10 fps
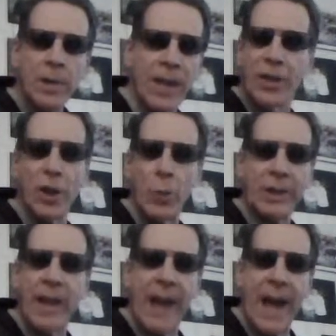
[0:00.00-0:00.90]
They did
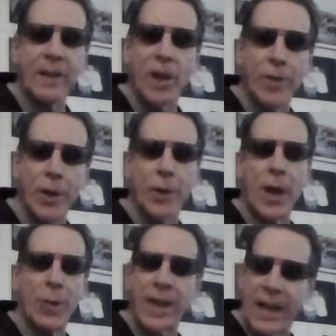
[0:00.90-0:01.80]
what they had to do.
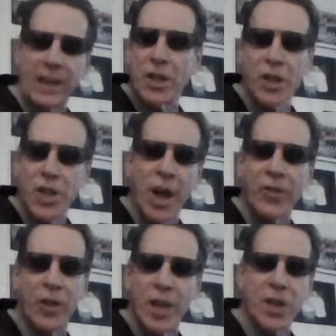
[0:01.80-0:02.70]
They were getting the
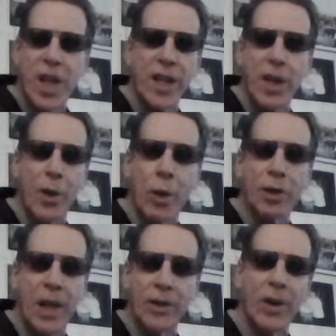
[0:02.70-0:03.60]
shots at a shaky
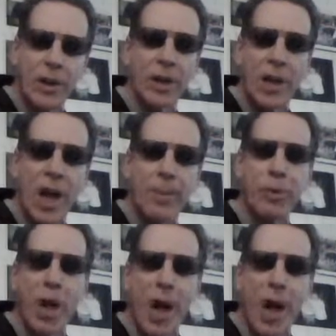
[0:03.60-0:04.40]
goaltender at the time,